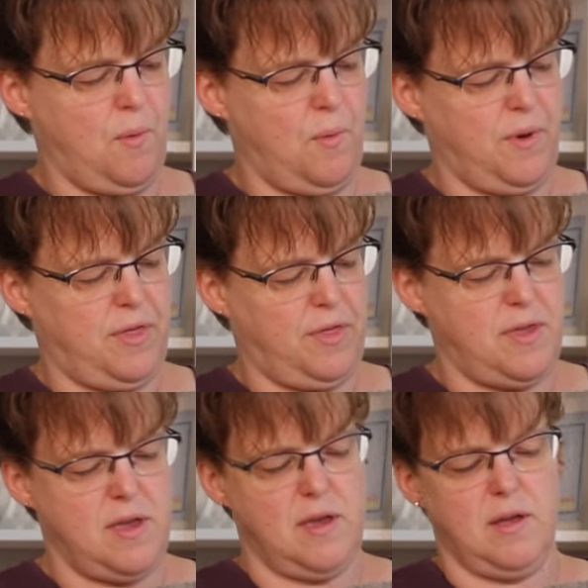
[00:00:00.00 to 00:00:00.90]
with
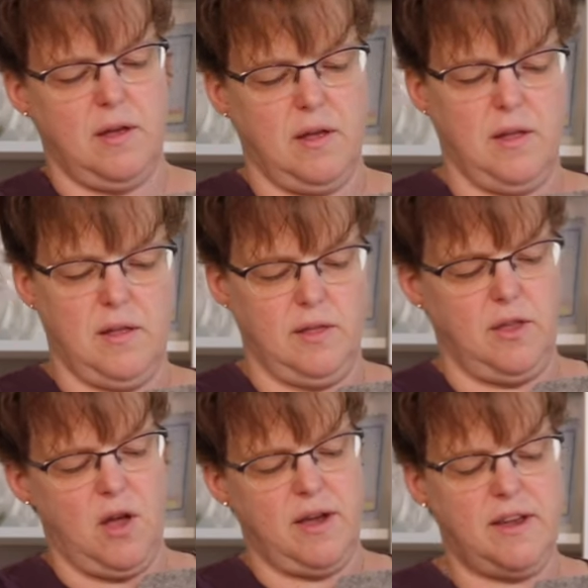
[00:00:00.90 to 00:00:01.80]
the
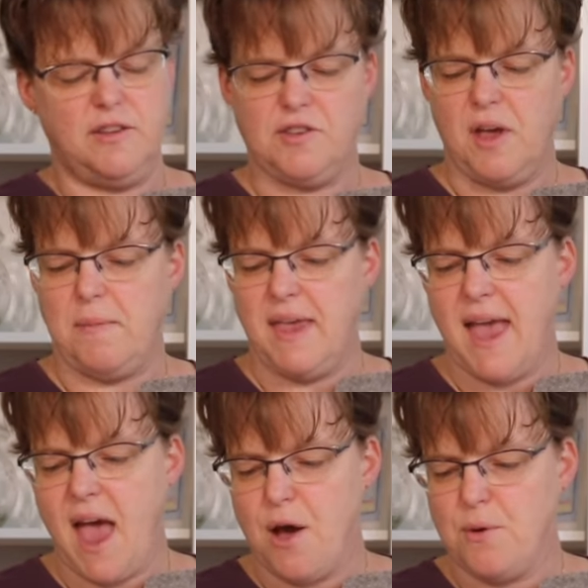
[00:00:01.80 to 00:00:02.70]
lines
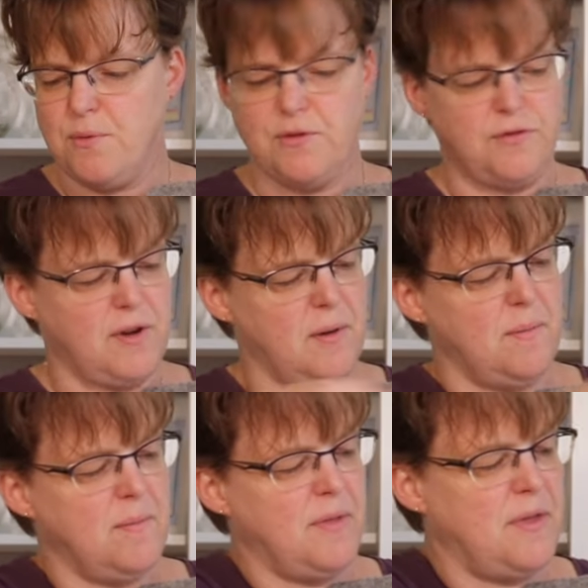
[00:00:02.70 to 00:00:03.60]
coming out
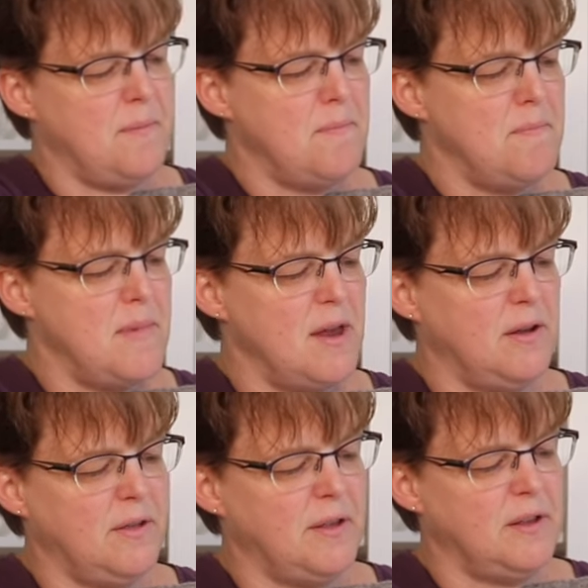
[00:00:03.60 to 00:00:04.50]
from the
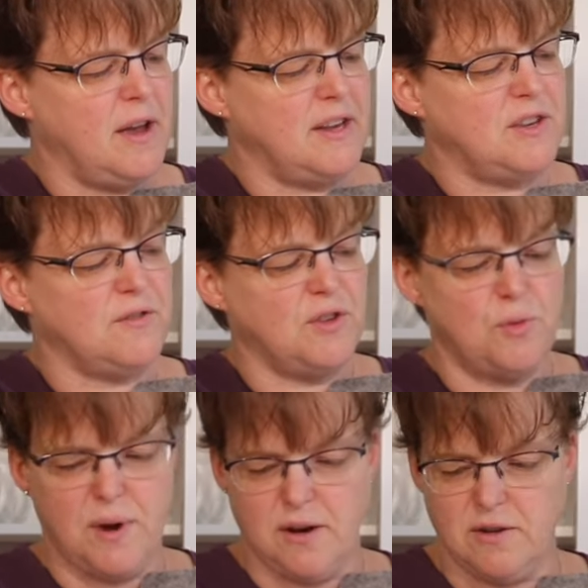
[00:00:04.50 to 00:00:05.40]
middle, the lines of
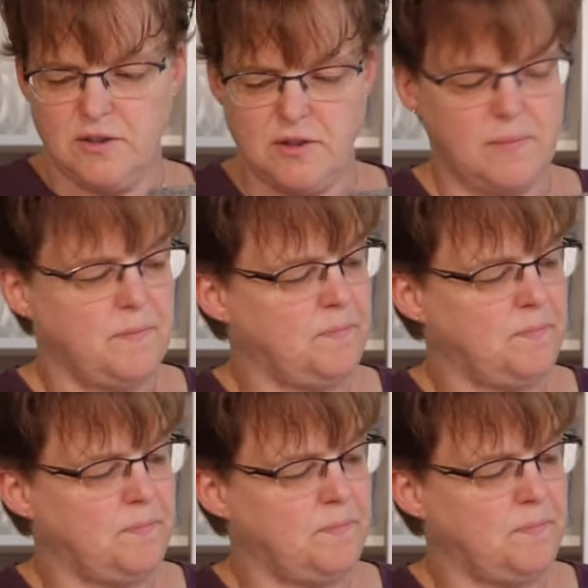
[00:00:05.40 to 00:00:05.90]
squares.